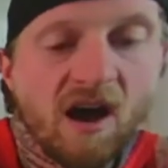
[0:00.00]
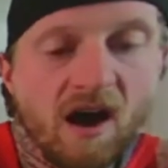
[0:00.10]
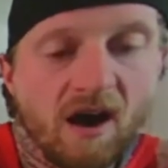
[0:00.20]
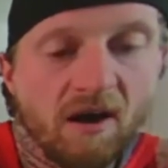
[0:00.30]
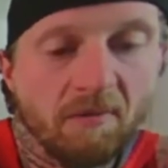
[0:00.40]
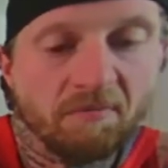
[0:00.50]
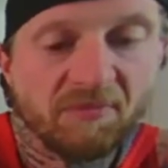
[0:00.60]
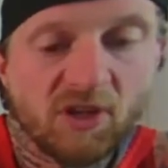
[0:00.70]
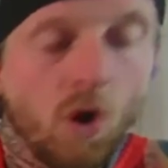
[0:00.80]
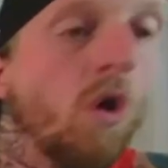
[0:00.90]

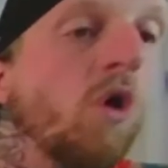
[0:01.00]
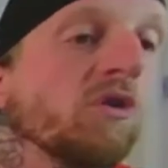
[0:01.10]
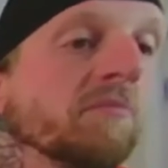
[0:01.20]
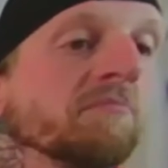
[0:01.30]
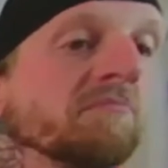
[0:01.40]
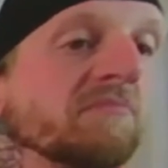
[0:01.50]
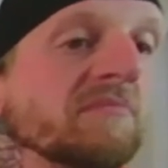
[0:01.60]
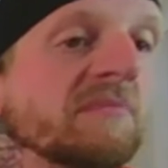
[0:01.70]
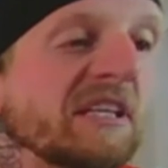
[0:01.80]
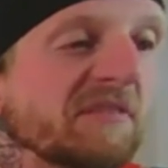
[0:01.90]
Cole Holcomb
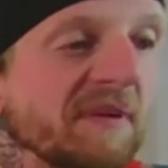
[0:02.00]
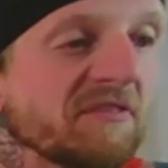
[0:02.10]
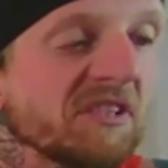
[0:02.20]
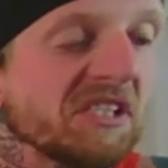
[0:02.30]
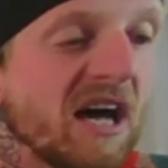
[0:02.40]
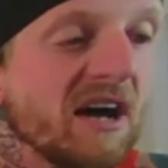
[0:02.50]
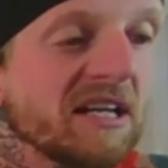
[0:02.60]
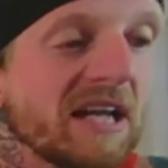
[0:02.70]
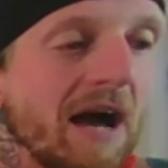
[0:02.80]
needs to be re-signed.